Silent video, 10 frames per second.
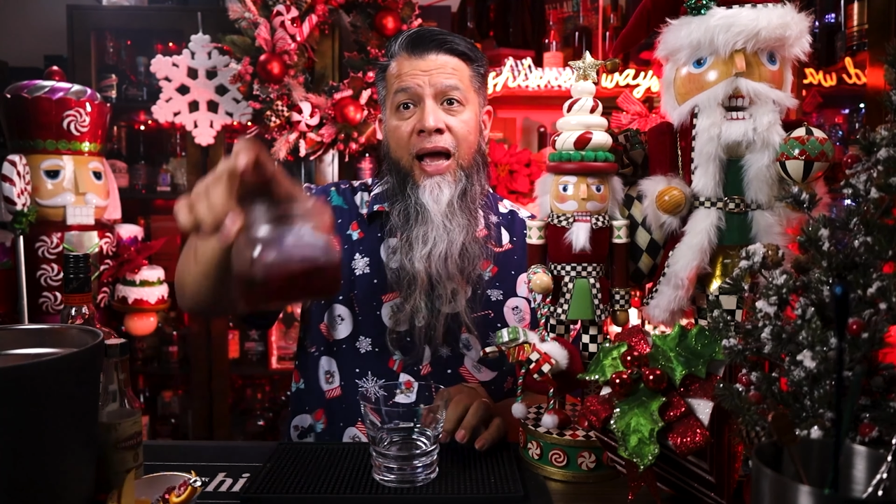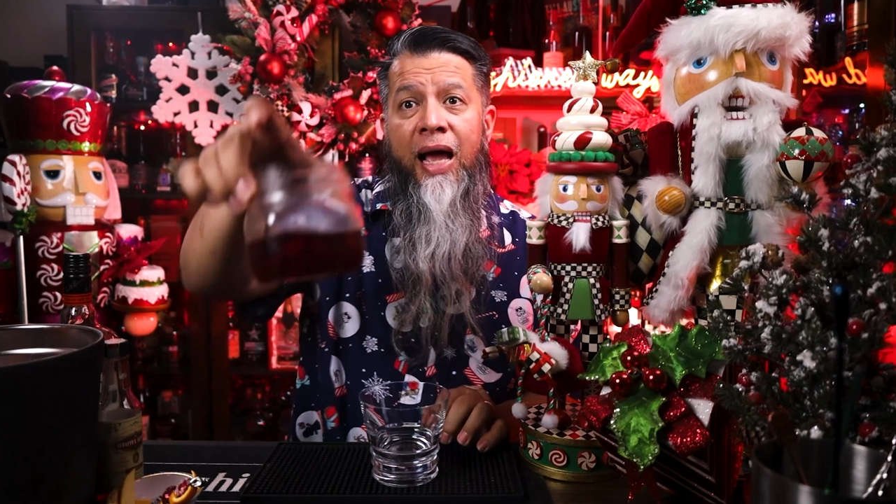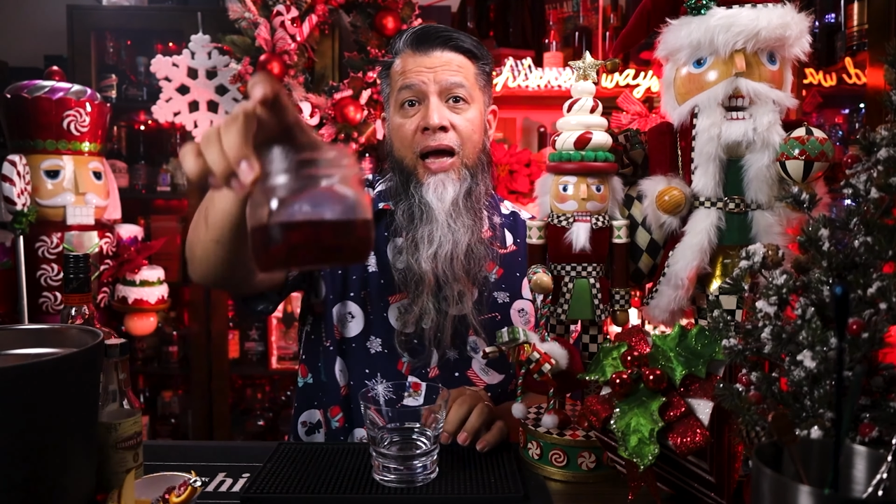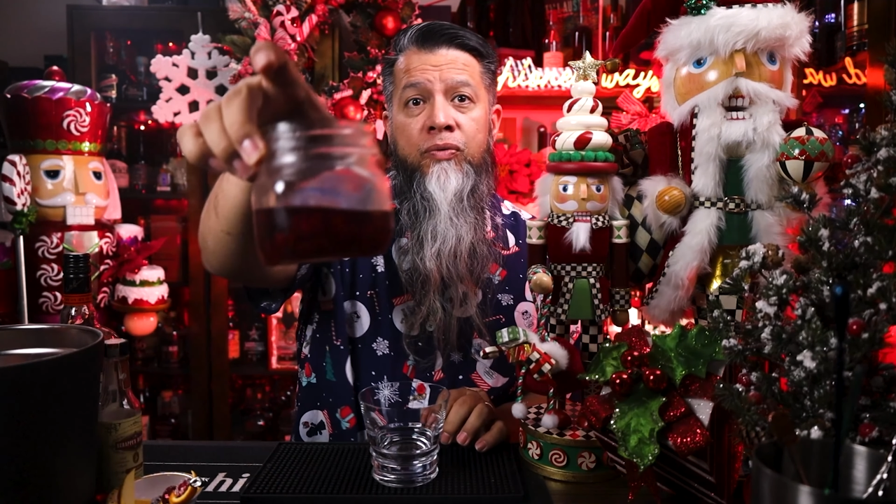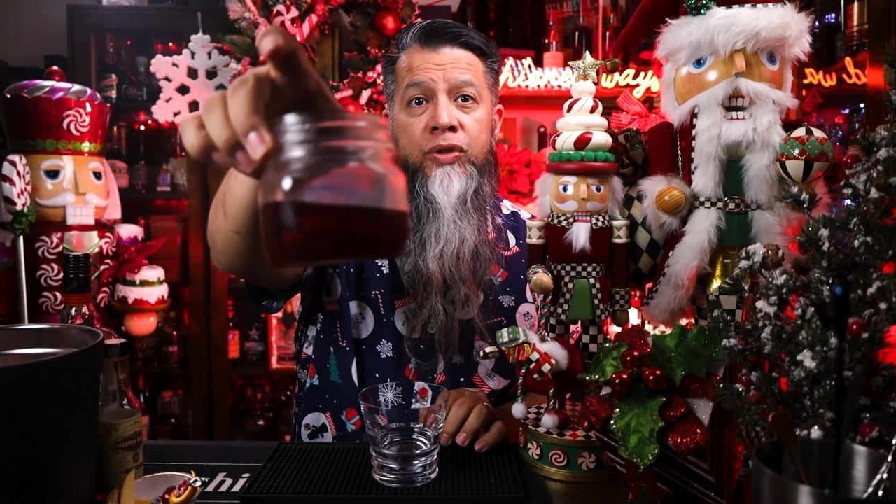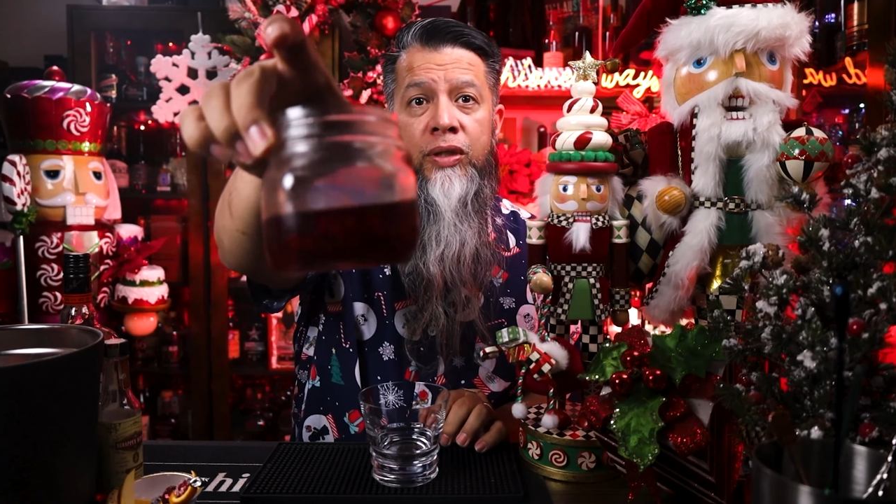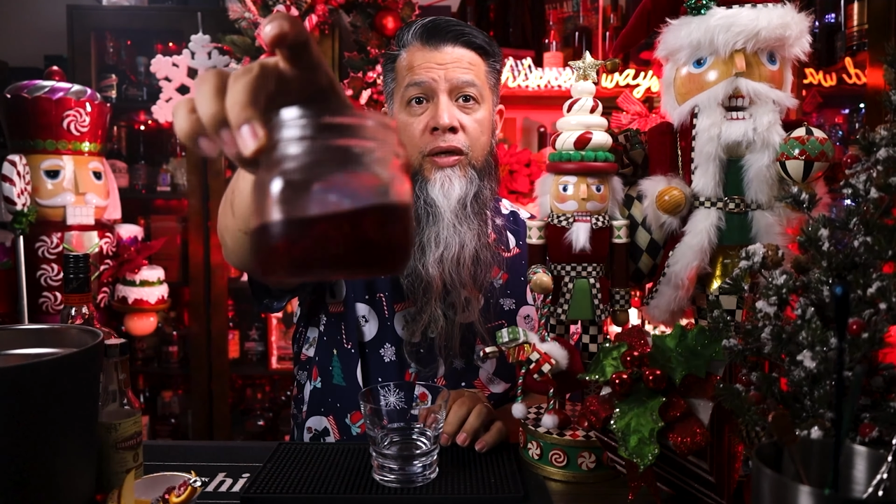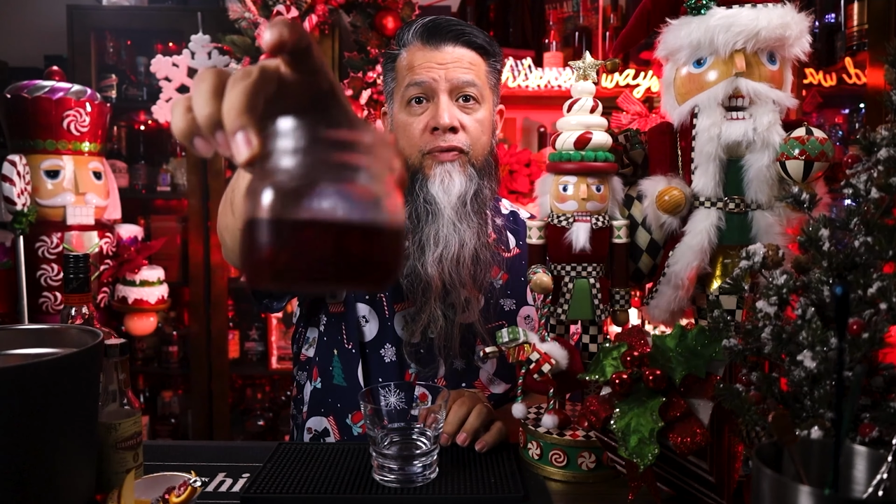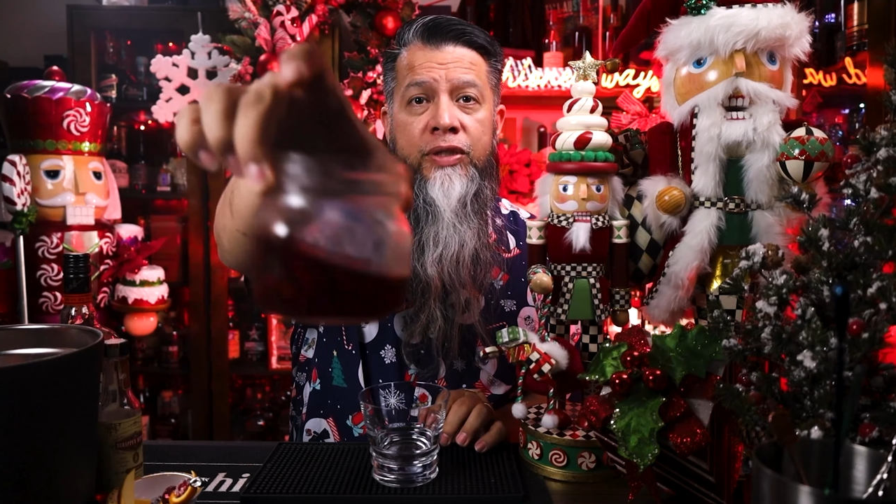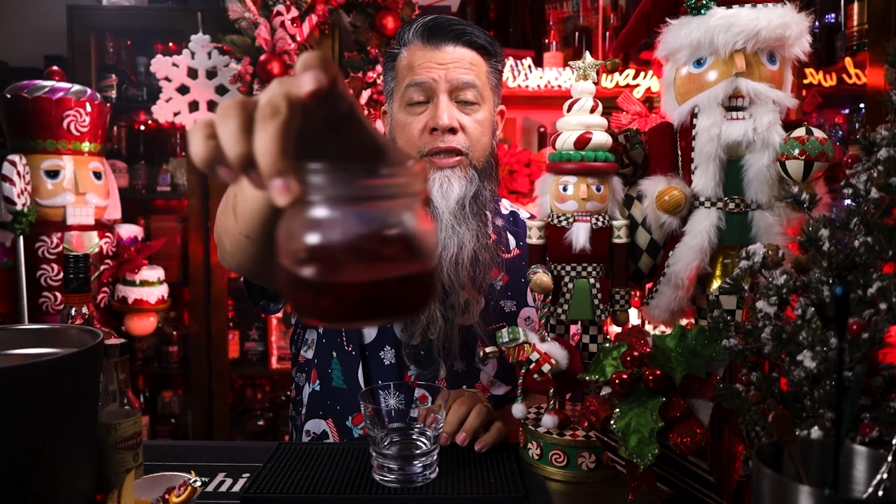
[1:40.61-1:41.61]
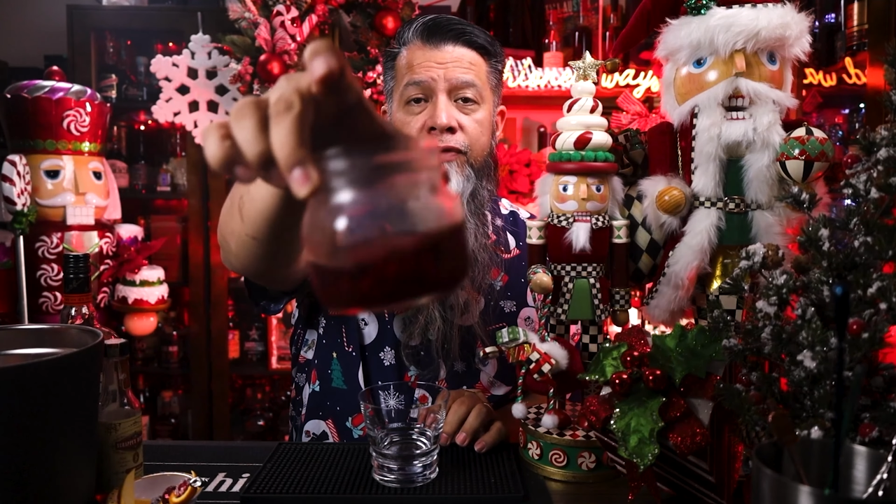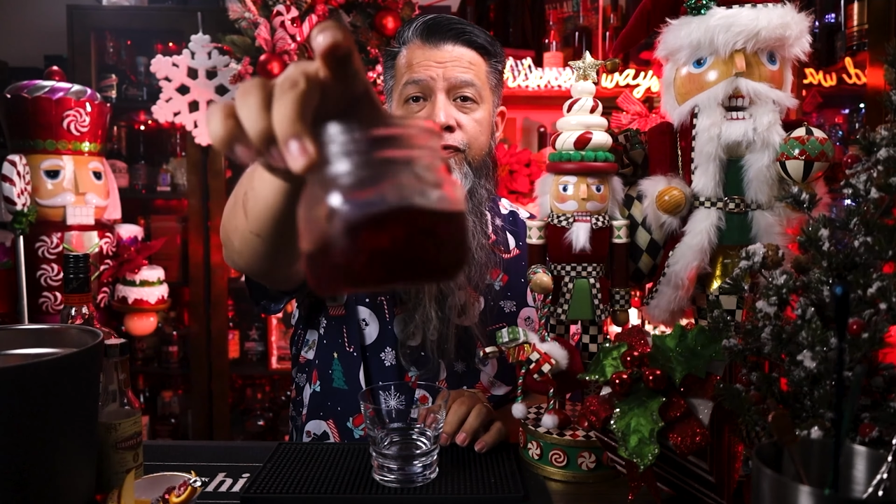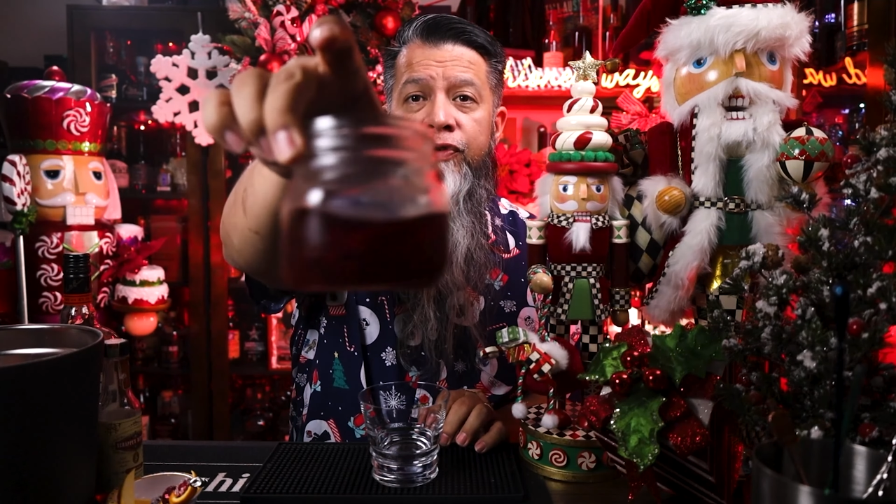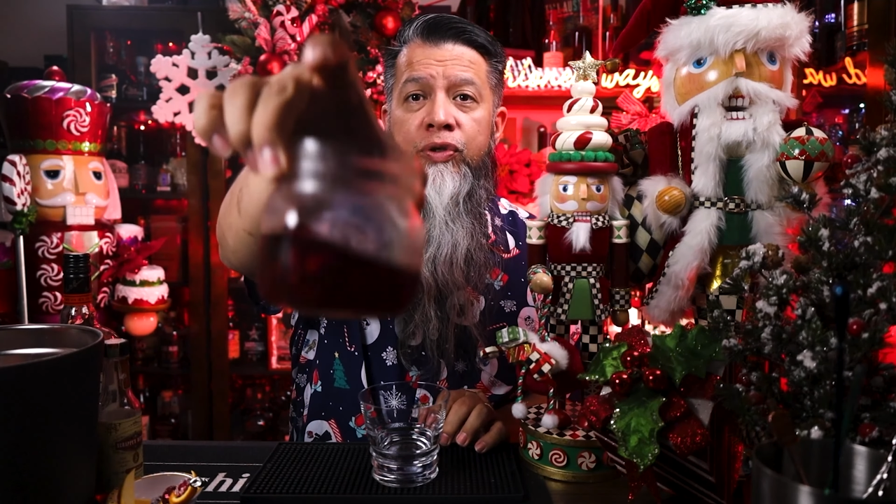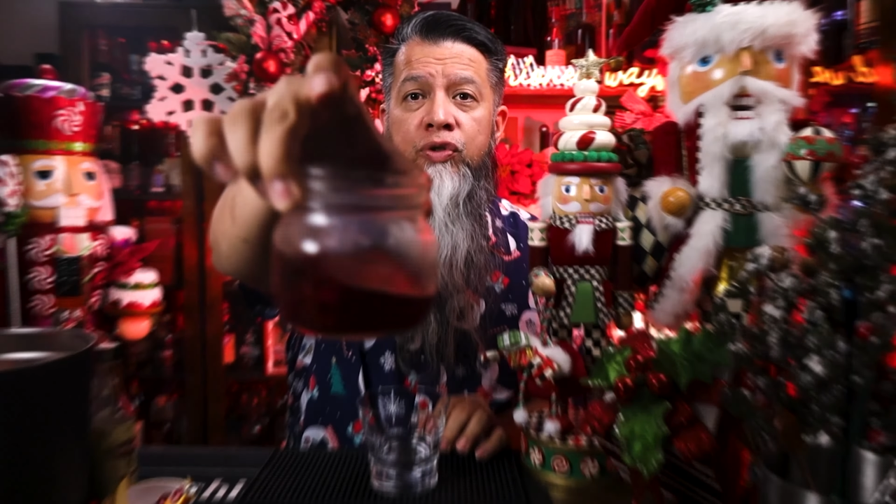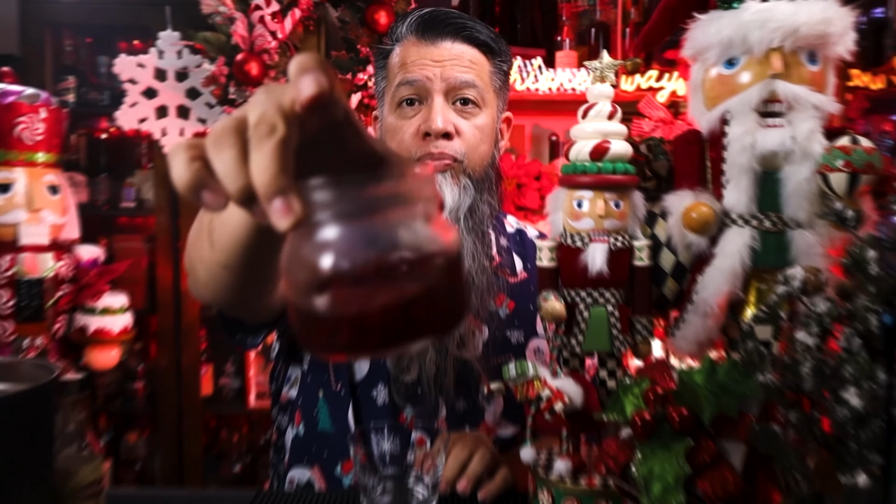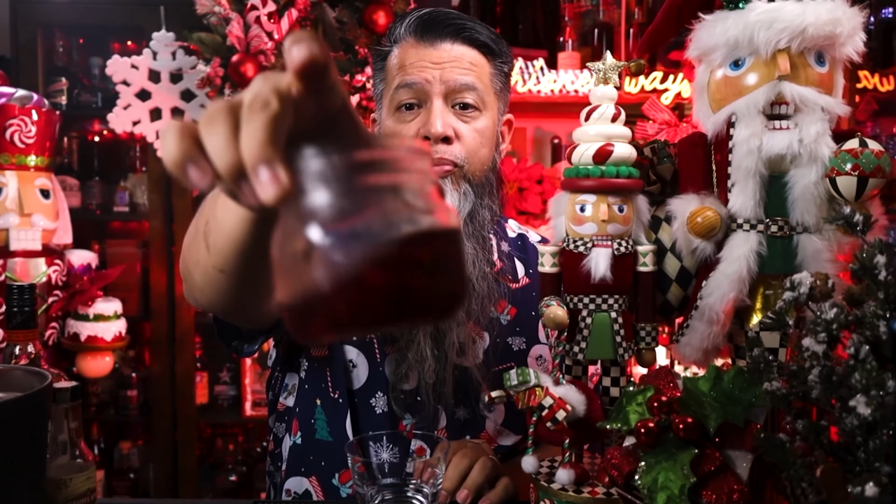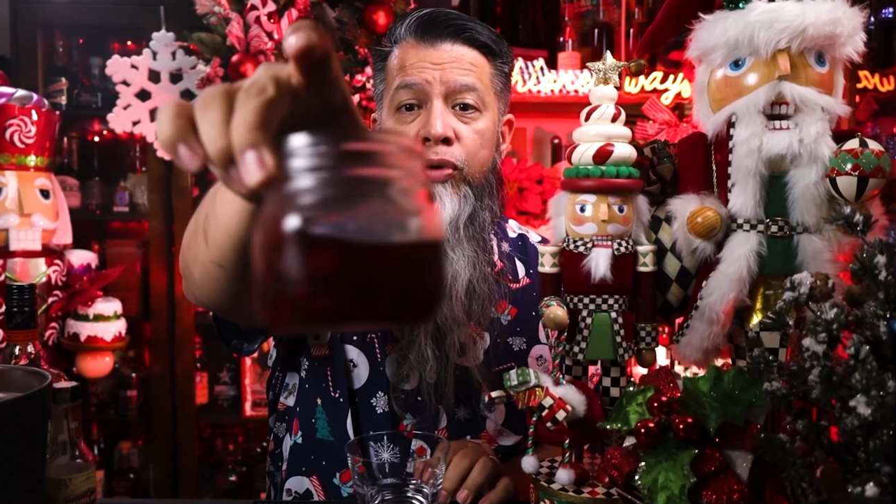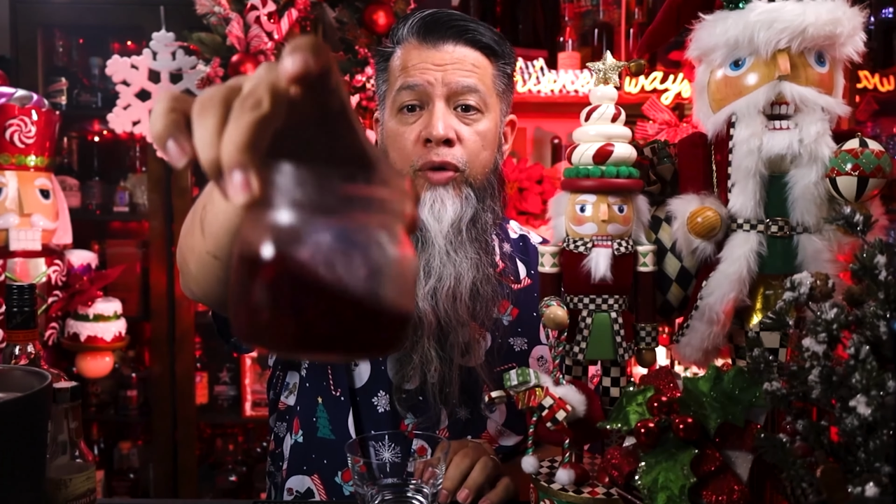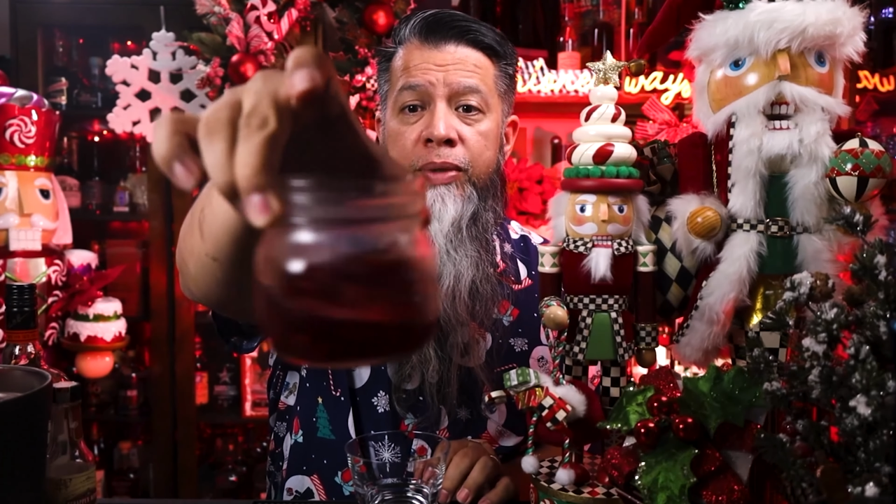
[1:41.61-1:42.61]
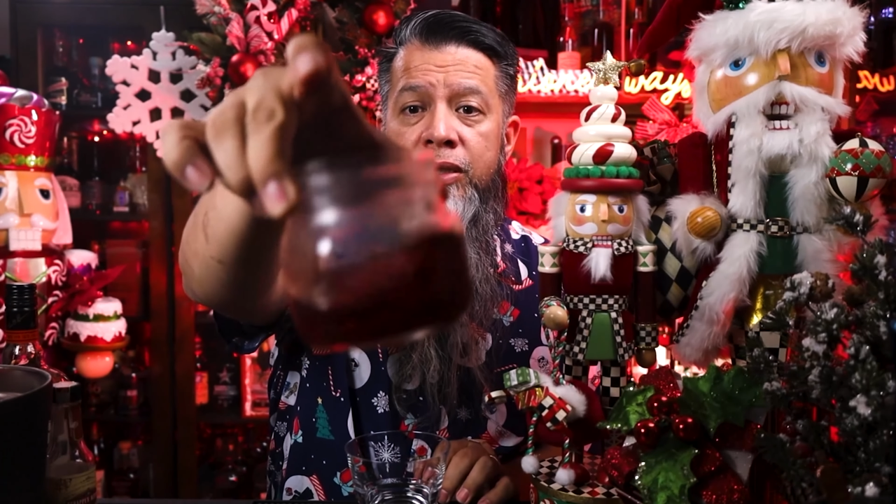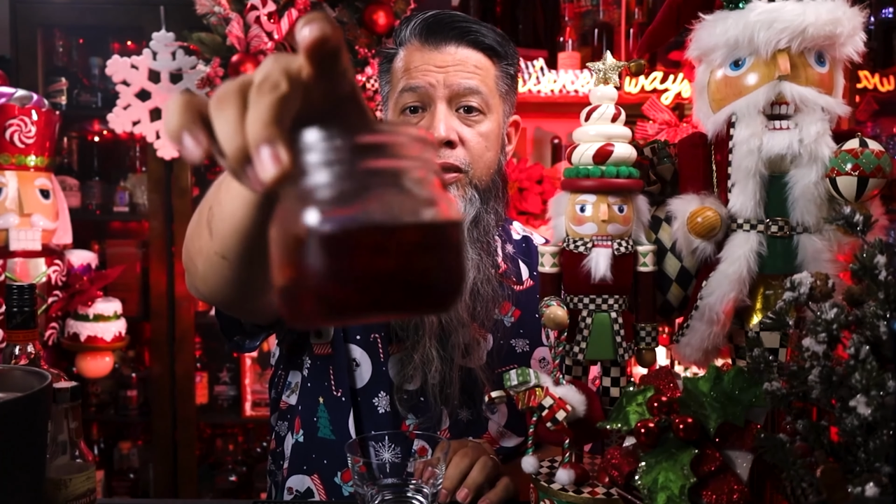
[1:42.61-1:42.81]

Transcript: ounce of this infused bourbon.